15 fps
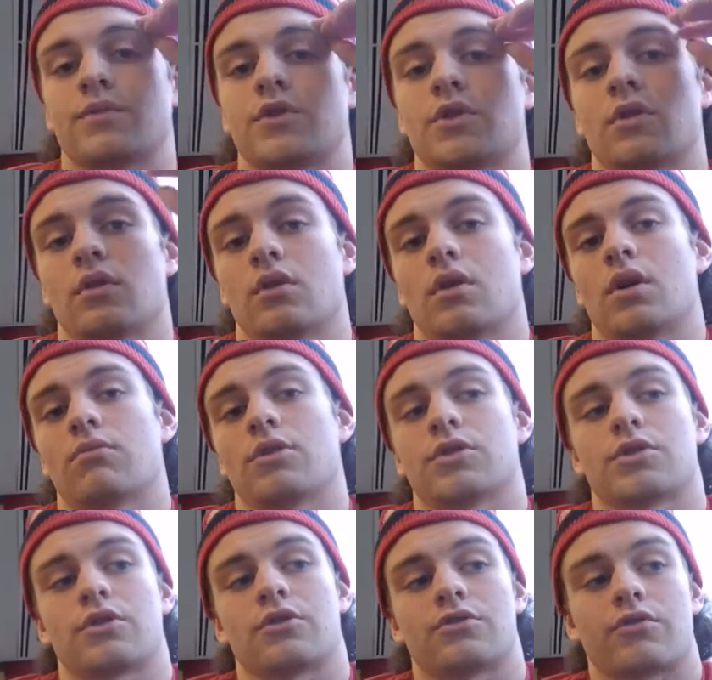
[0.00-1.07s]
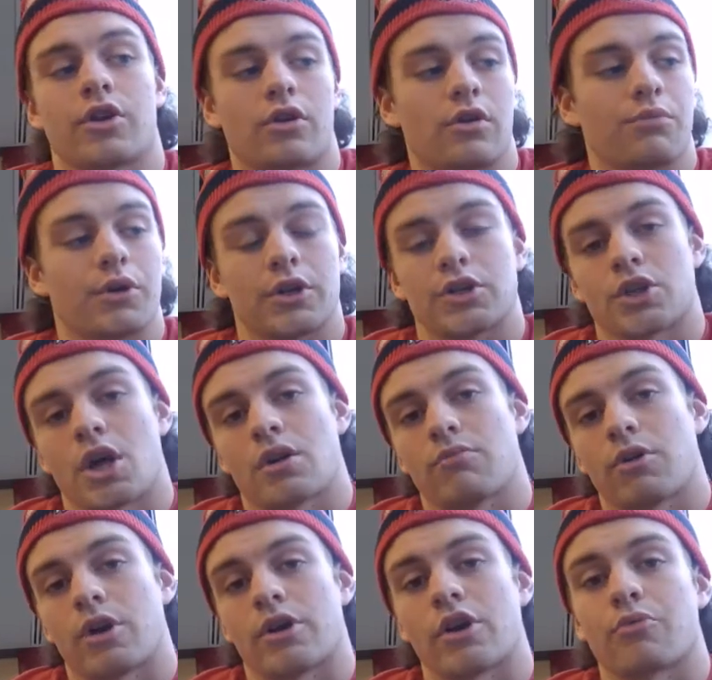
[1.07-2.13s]
So I'm gonna start this rant off by chatting
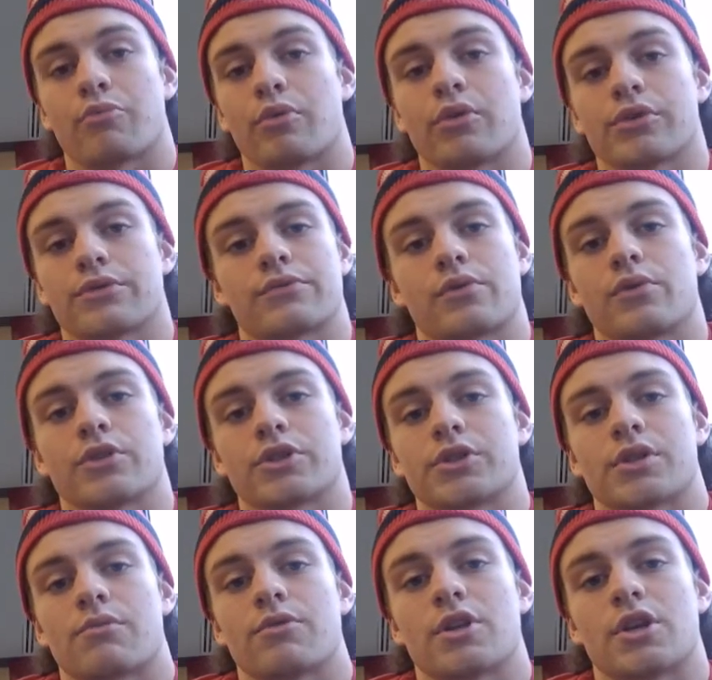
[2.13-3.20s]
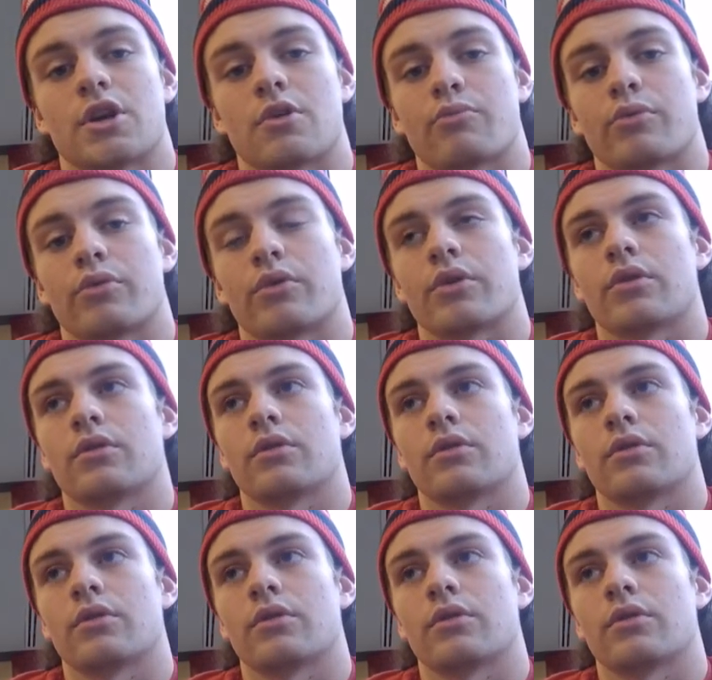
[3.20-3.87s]
about airports, of course, because I'm in an airport.